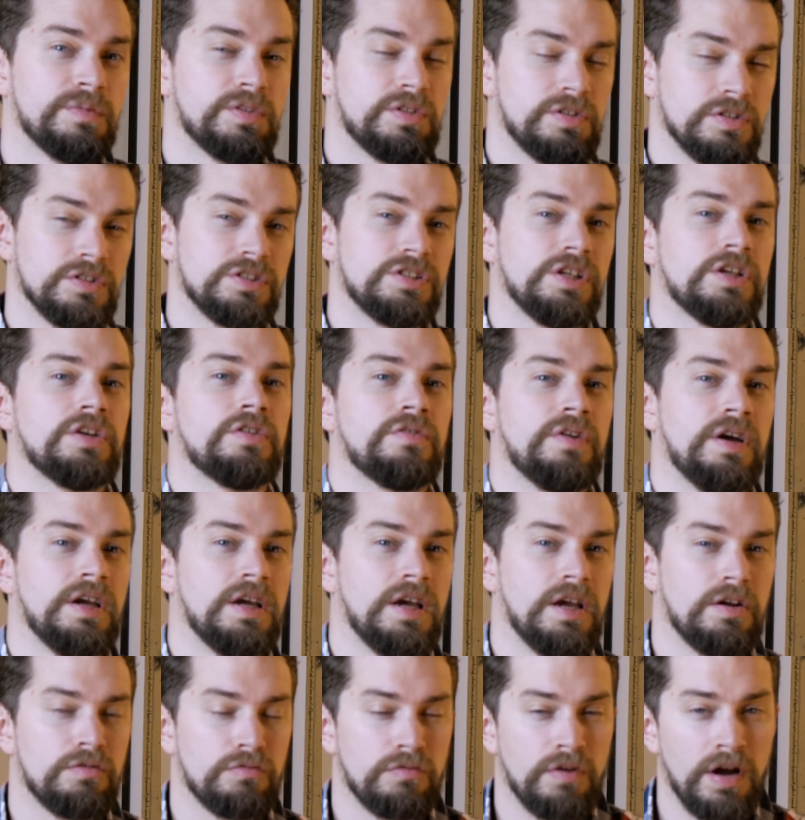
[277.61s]
to
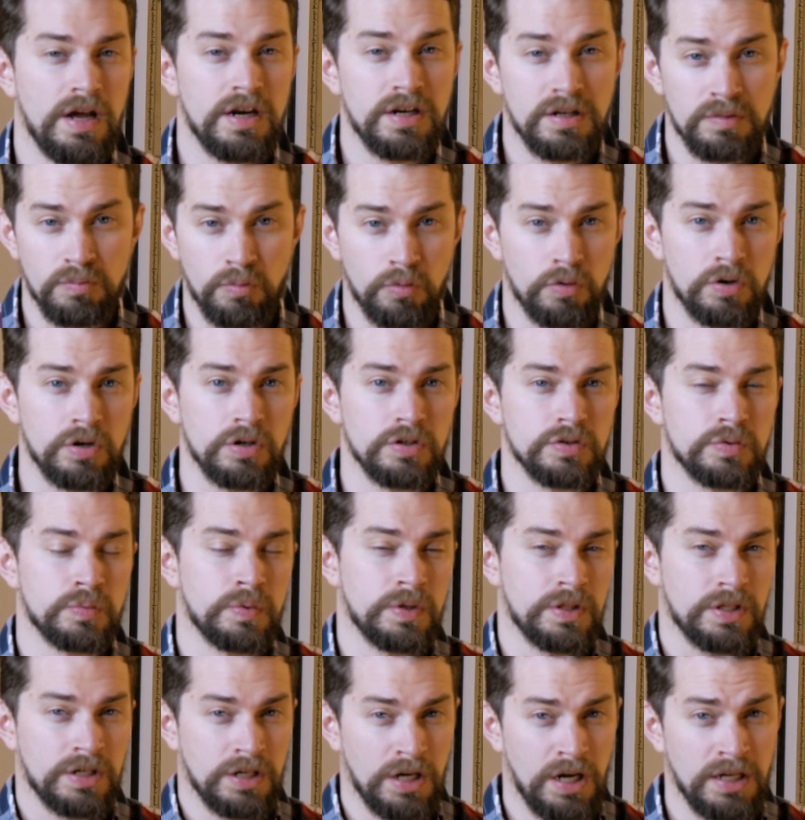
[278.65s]
generate a random world
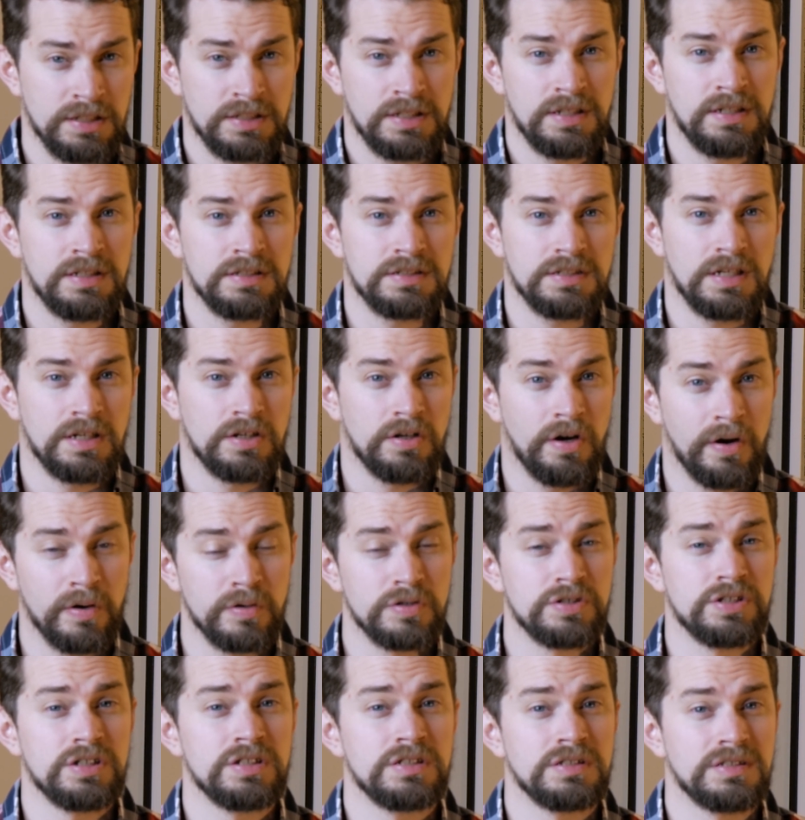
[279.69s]
with continents and
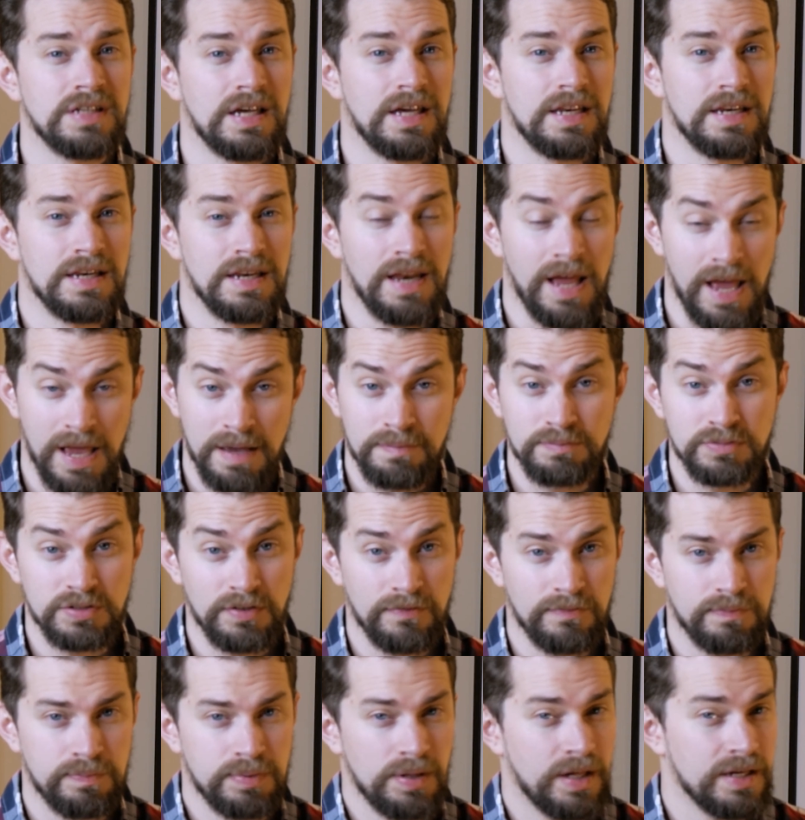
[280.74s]
oceans and names
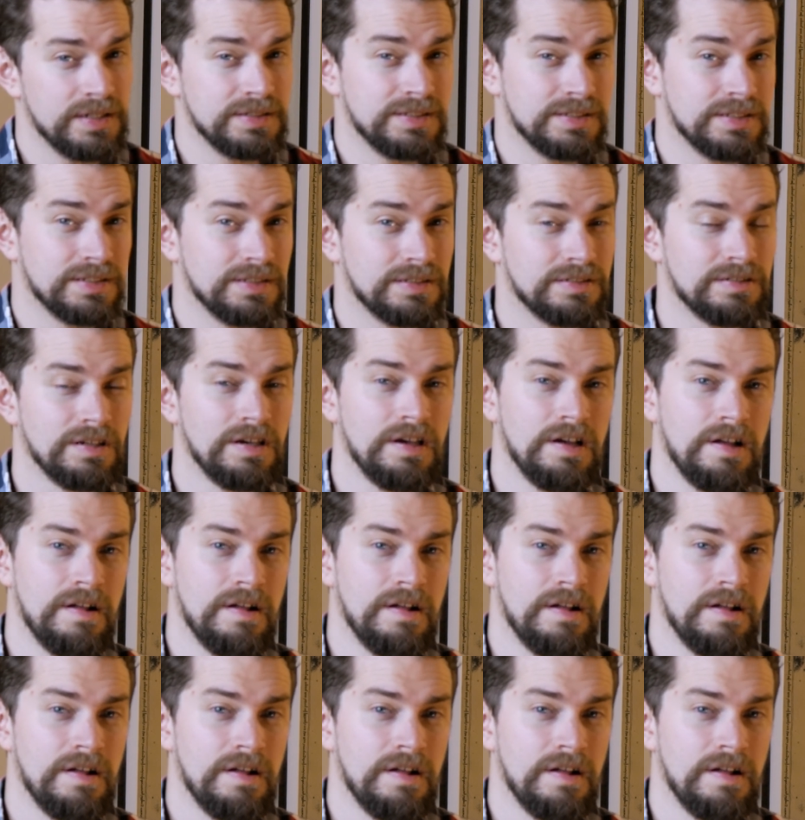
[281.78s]
of places,